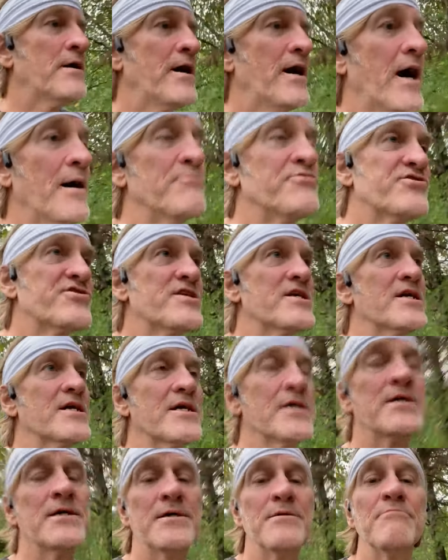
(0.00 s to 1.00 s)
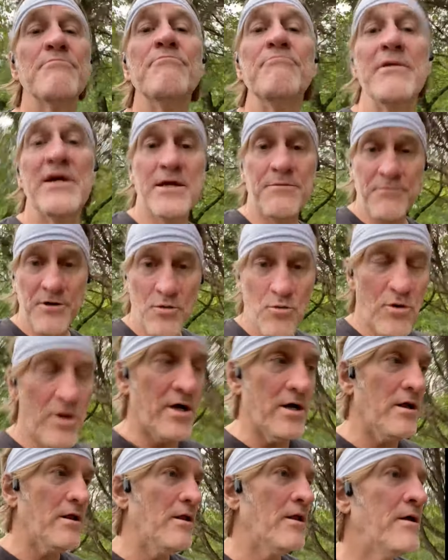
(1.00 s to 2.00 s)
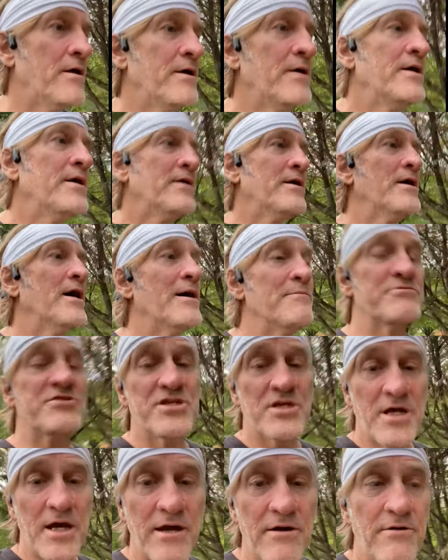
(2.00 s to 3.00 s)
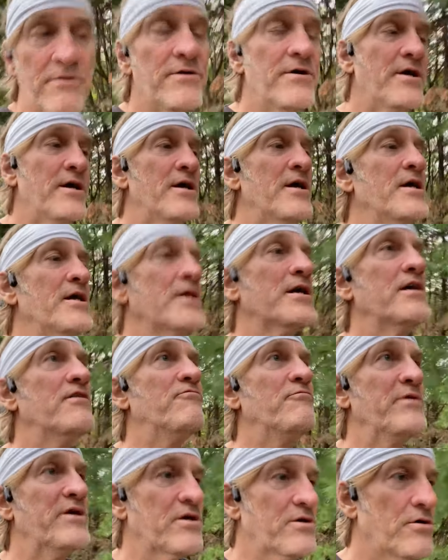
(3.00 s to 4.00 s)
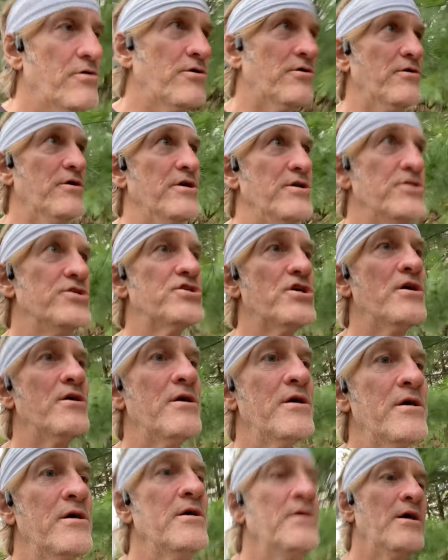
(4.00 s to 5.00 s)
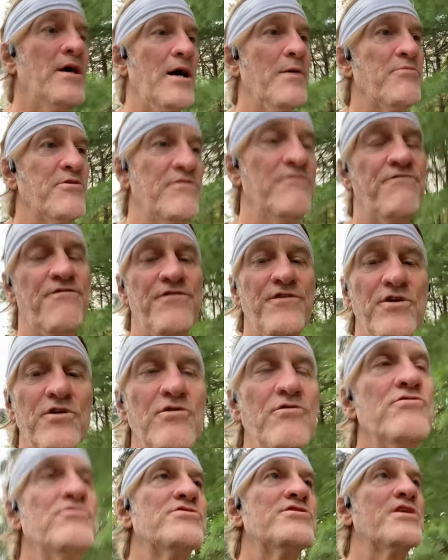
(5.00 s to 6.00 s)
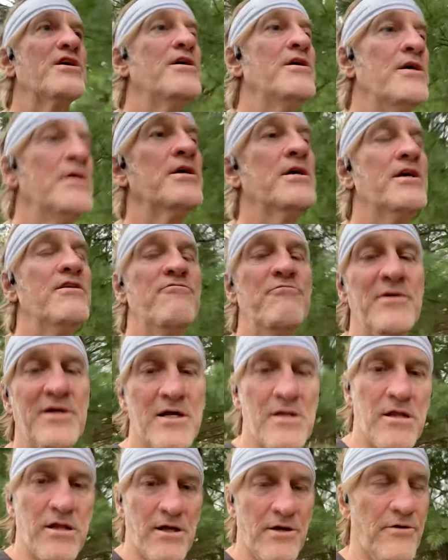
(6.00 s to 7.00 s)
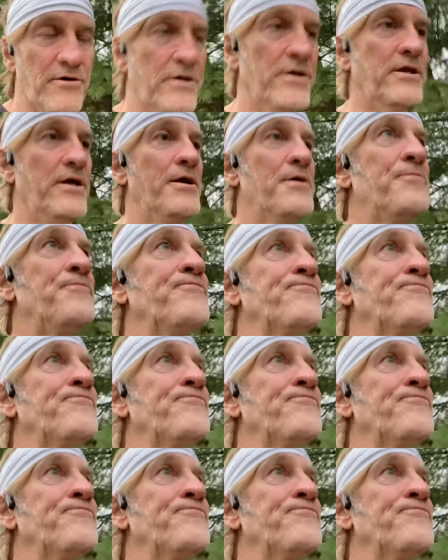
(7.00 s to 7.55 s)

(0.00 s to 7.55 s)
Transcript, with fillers: I'm sick, make me well. I'm scared, give me courage. I'm confused, give me clarity.